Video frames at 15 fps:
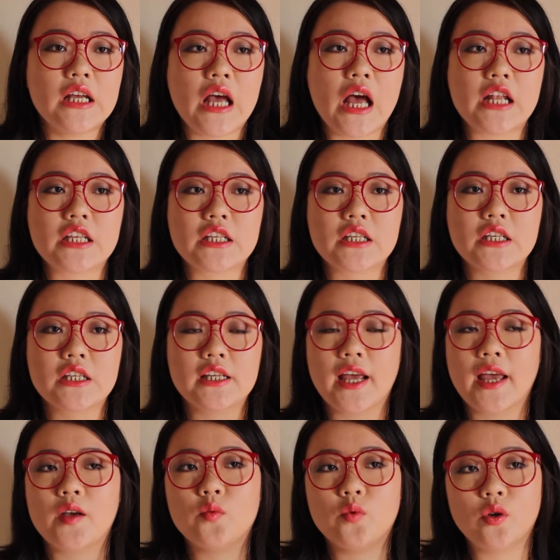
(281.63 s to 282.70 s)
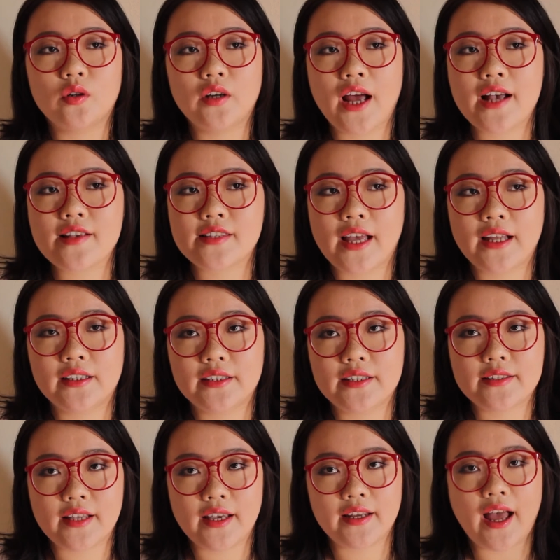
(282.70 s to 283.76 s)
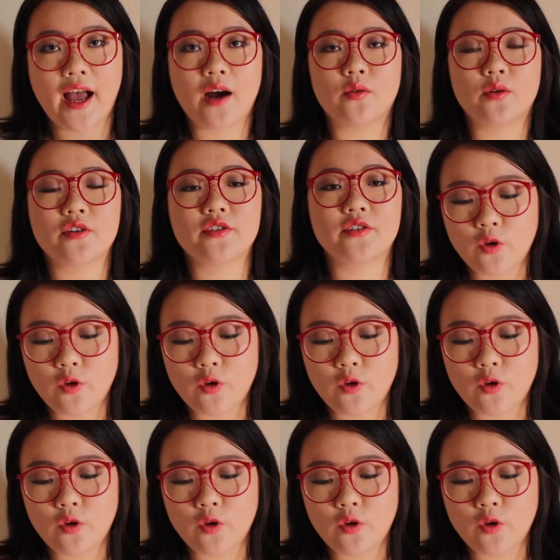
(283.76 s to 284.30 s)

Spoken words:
and it will last at least 8 hours.